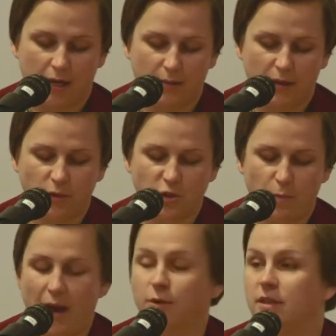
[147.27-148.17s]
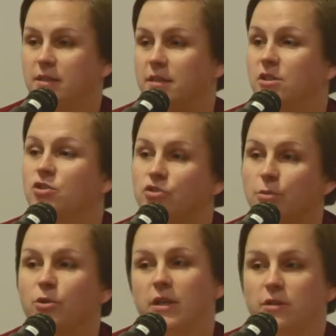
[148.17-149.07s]
in which power is
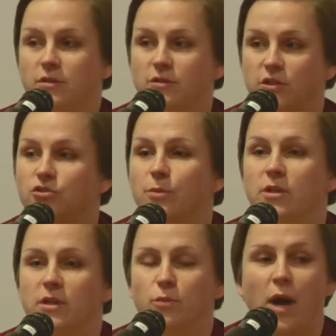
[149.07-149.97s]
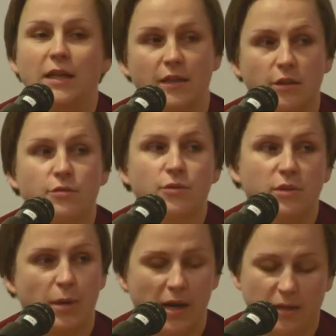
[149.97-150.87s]
distributed widely through
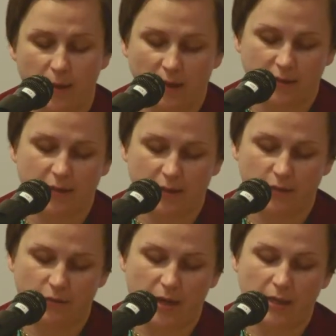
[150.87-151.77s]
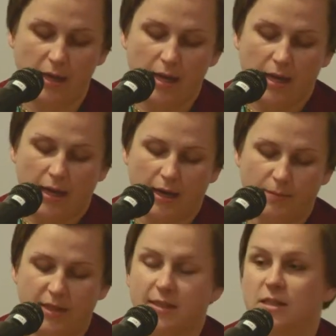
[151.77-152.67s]
the body politic, right?
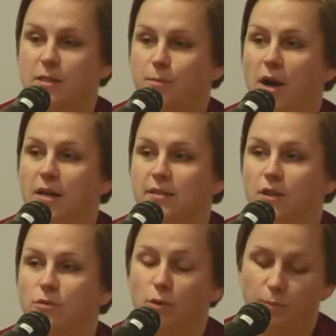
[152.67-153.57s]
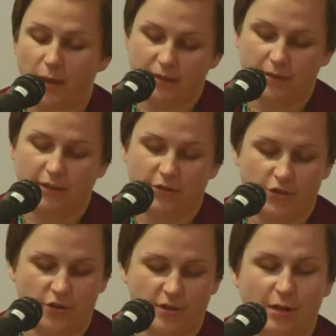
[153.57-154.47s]
This has spawned a robust
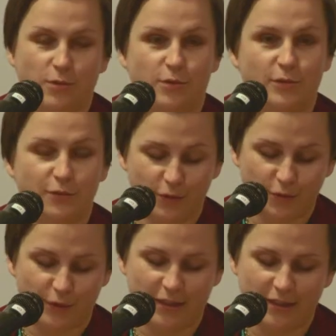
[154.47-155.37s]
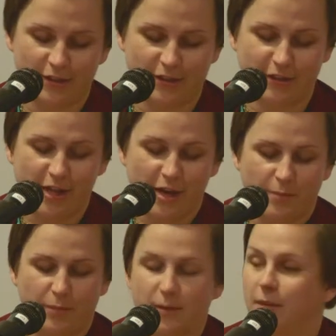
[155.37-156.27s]
literature that I won't review here,
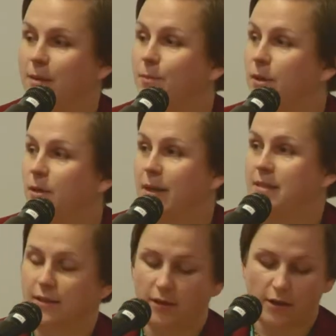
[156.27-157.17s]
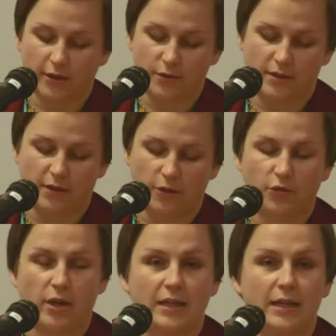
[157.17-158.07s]
but my book basically argues that
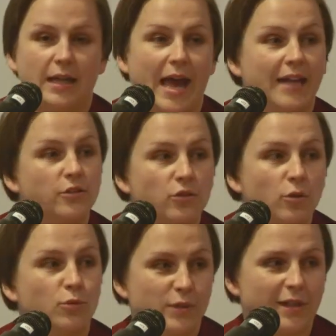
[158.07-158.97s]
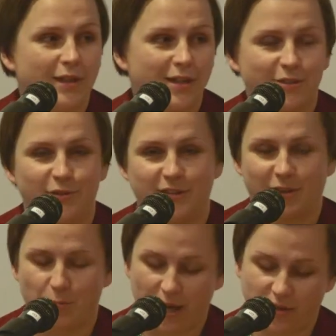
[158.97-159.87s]
Ukrainian ethnomusica, so this
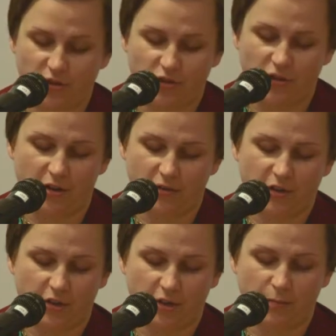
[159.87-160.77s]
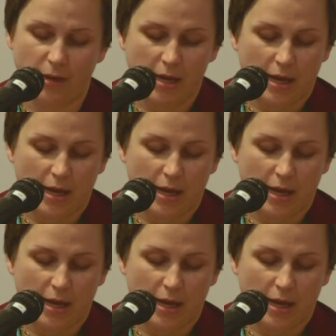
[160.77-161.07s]
capacious genre term,